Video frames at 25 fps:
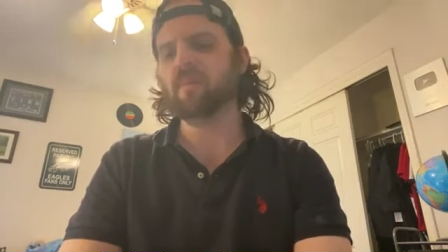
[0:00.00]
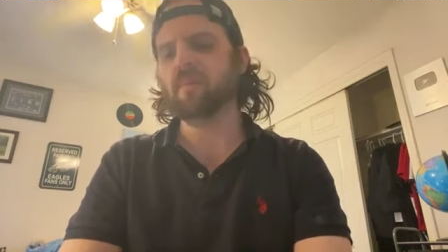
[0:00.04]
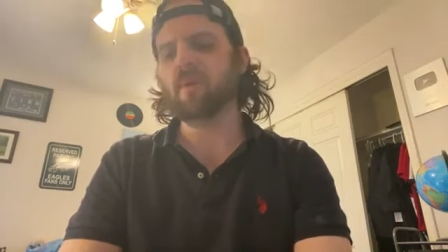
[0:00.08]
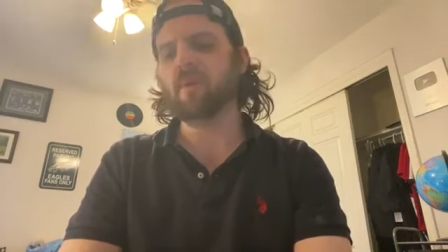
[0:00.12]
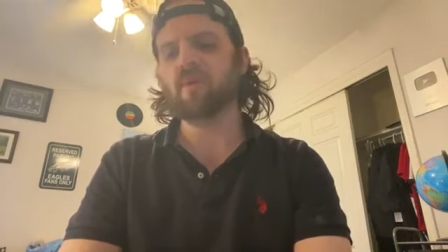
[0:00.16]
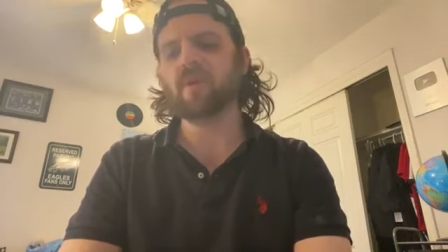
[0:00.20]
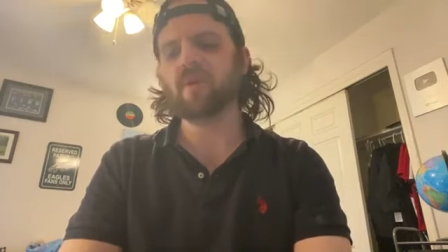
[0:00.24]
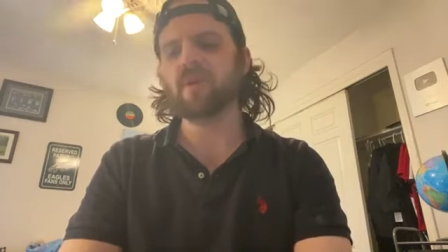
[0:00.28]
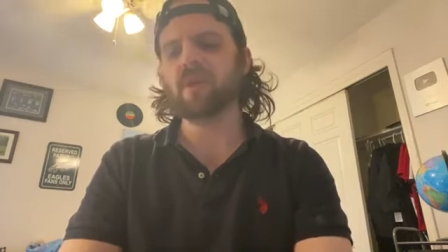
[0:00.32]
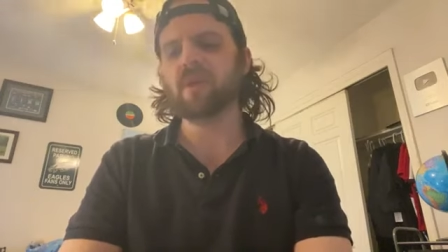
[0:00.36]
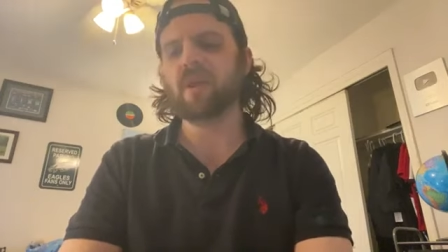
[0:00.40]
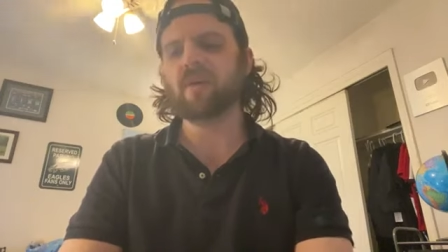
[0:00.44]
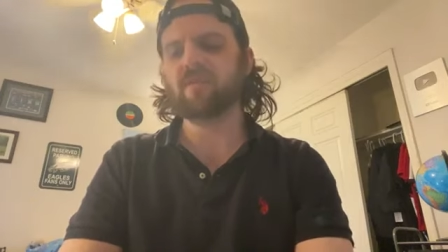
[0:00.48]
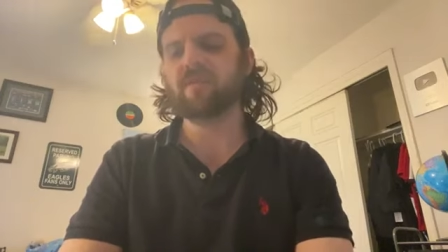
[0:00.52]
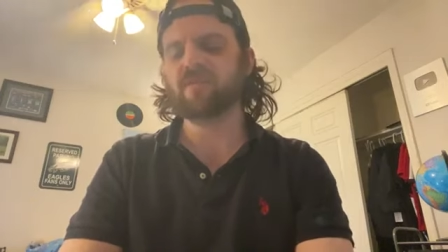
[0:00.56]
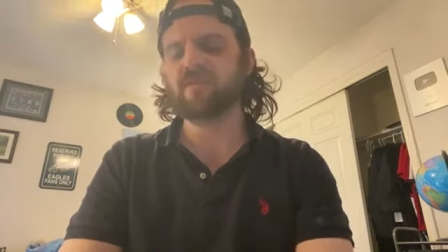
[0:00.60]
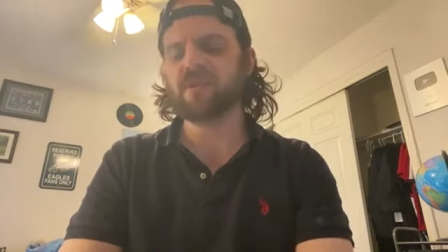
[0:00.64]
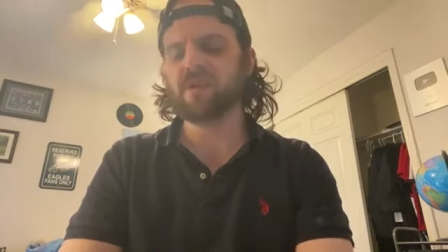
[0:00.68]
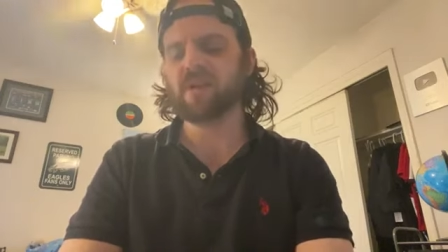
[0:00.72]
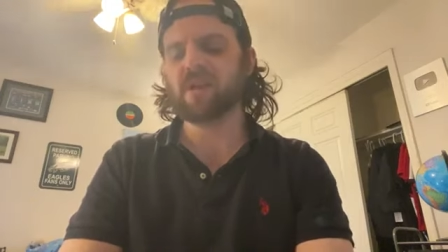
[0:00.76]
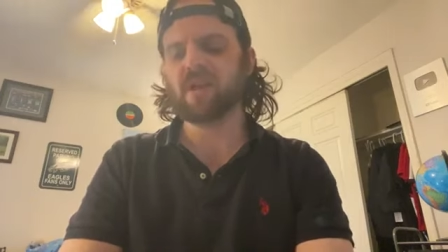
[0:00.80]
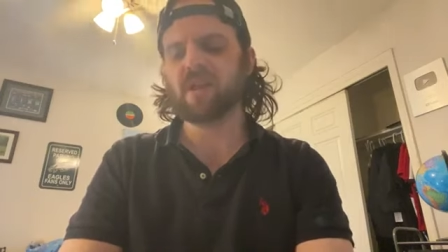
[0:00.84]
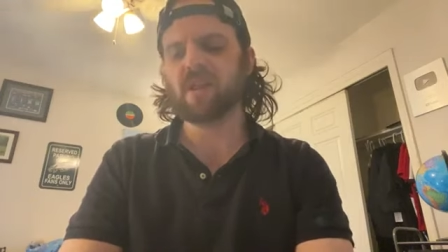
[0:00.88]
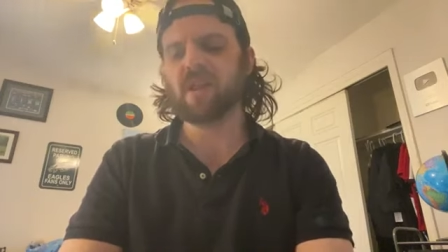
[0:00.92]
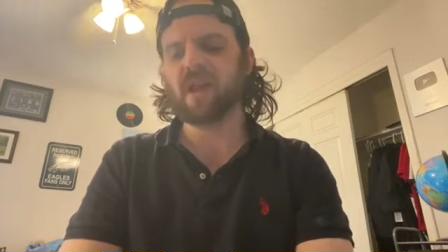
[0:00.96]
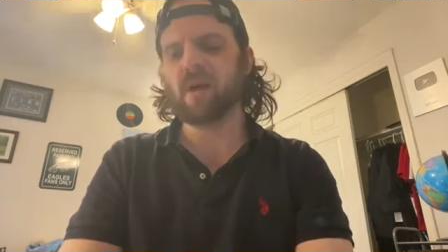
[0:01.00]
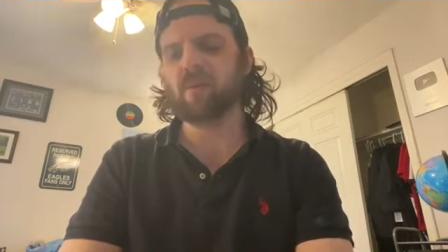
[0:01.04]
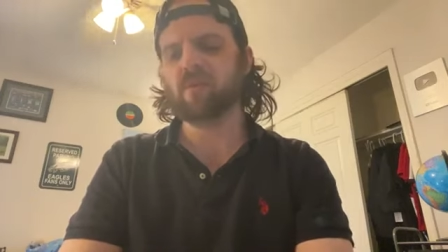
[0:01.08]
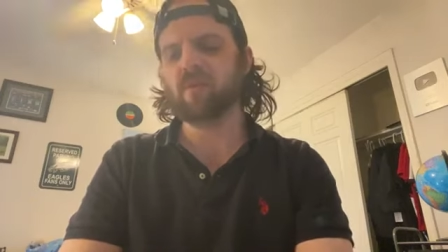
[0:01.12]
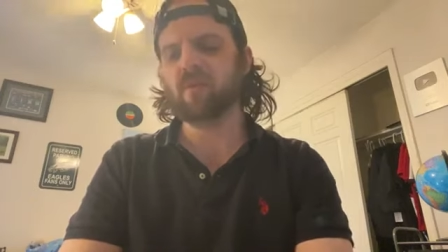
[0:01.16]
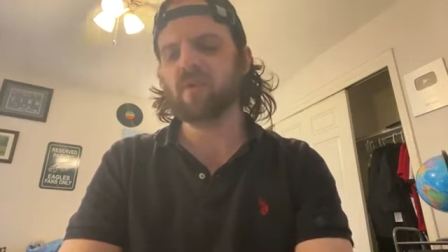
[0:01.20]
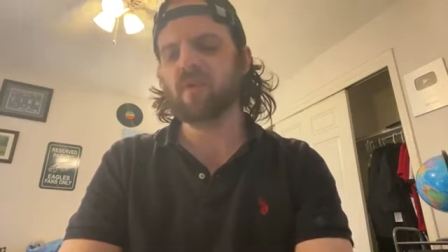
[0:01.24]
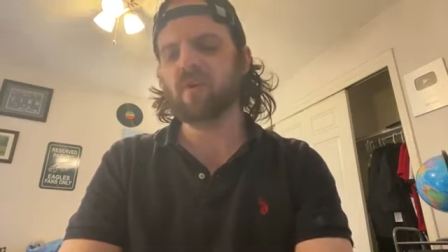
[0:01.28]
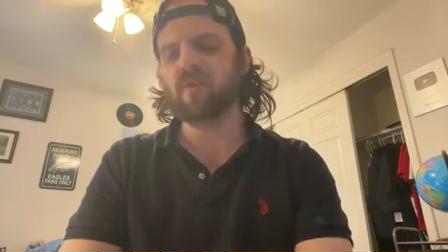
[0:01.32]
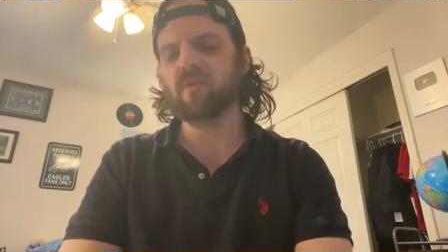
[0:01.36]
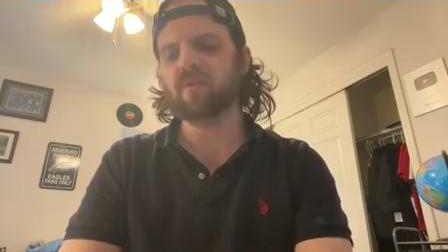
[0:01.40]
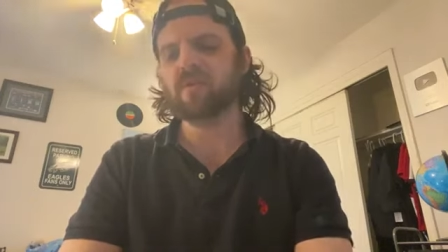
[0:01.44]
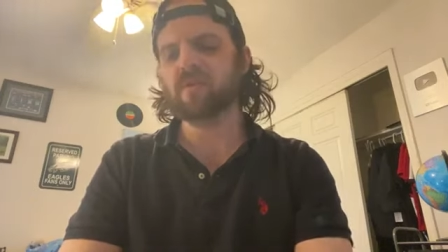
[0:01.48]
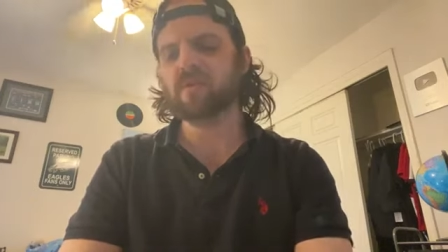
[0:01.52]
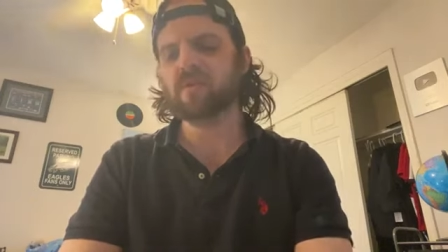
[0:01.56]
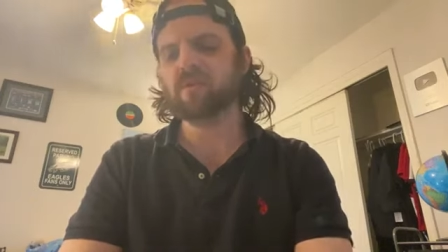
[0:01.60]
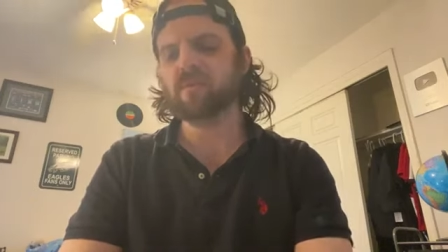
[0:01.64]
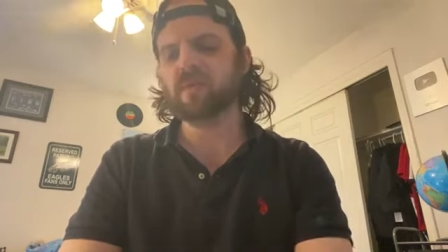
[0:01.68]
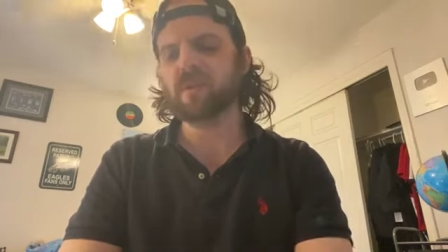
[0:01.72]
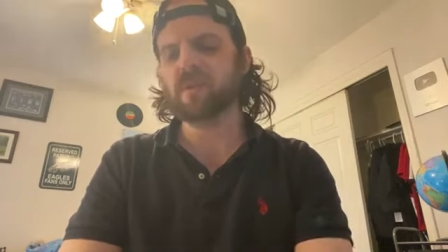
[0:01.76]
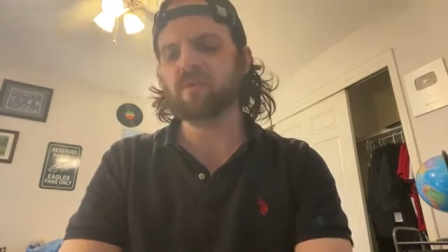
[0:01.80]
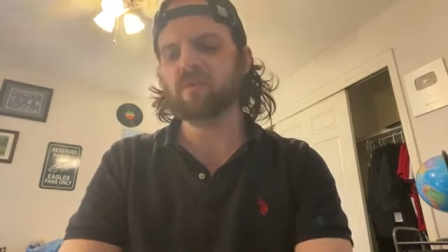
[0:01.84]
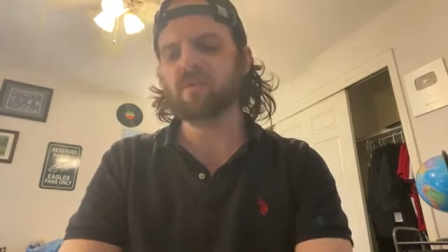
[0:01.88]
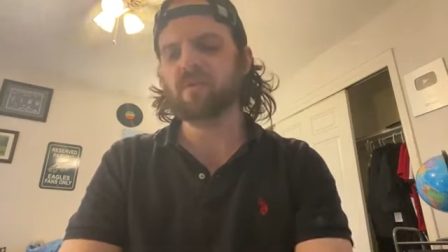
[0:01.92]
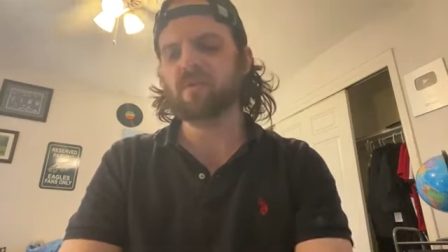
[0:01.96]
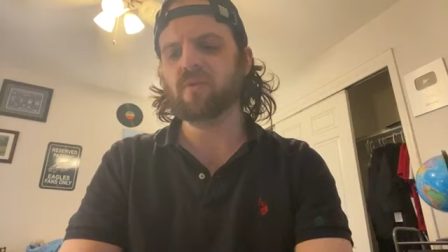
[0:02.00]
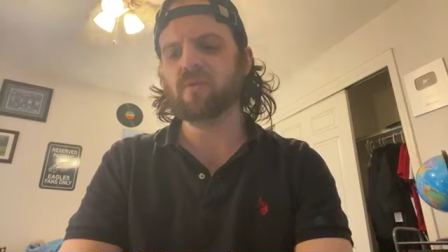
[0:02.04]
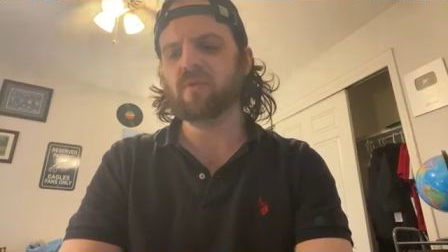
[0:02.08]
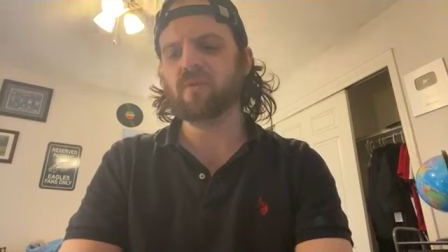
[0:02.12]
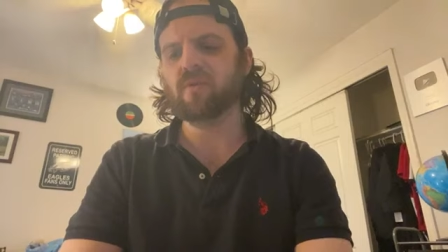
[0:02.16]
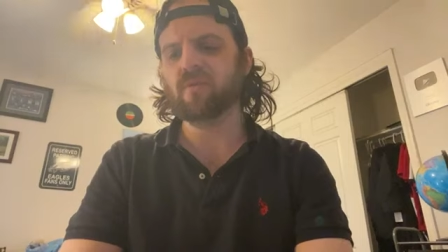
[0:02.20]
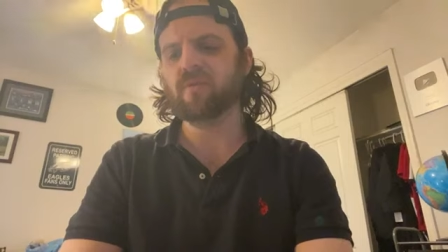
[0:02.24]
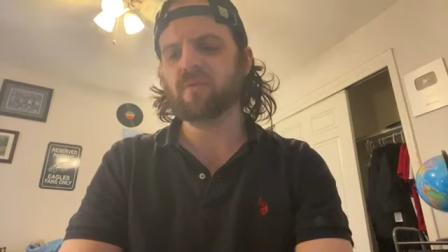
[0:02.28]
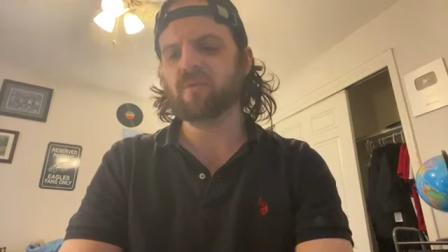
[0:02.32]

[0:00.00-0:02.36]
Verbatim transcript: I would have loved to collab with all these people.